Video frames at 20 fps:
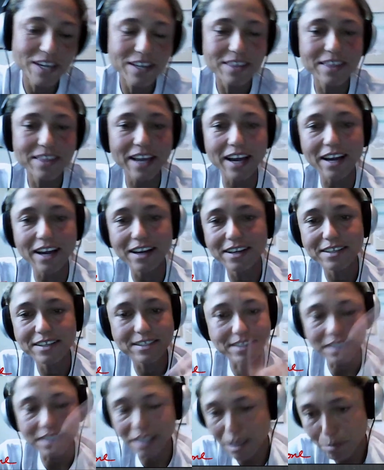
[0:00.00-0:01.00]
The
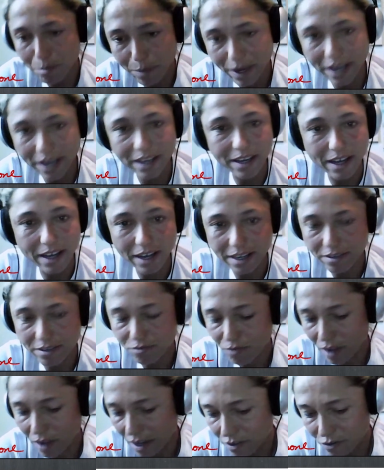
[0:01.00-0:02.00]
sleep, I
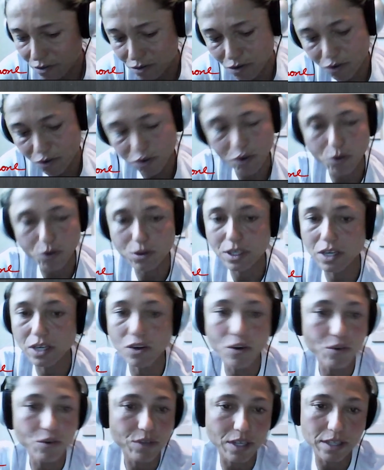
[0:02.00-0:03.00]
totally
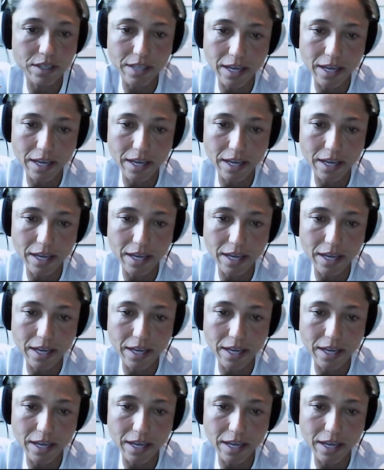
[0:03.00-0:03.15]
know that